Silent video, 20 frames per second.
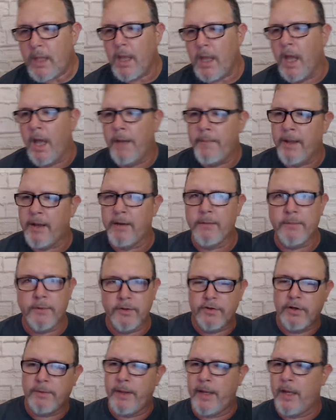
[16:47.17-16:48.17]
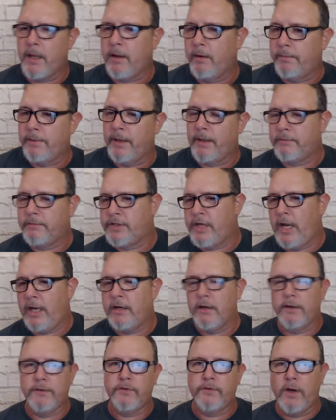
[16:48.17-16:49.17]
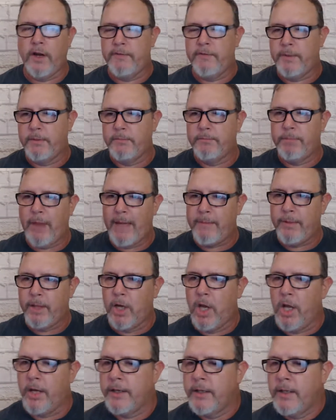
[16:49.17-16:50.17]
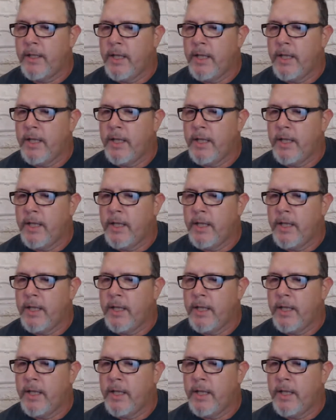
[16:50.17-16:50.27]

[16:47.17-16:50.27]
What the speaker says: Hang on, I'm going to check my chat here. Sorry, I've been blabbling on.